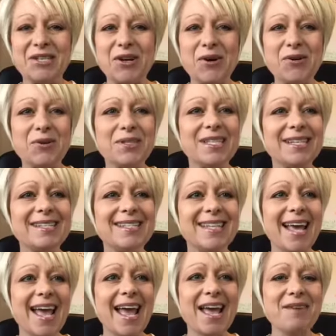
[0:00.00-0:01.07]
So,
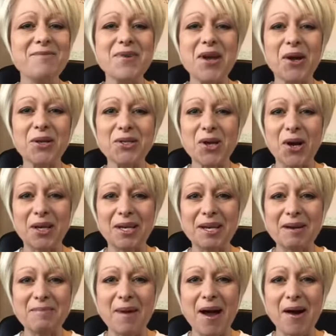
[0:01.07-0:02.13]
today we are
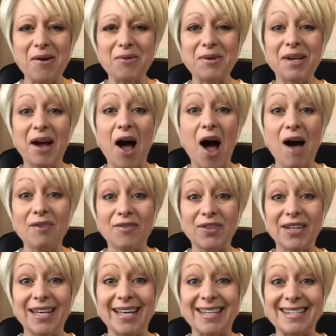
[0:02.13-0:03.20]
talking about
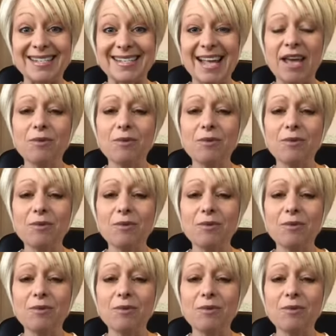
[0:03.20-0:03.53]
confidence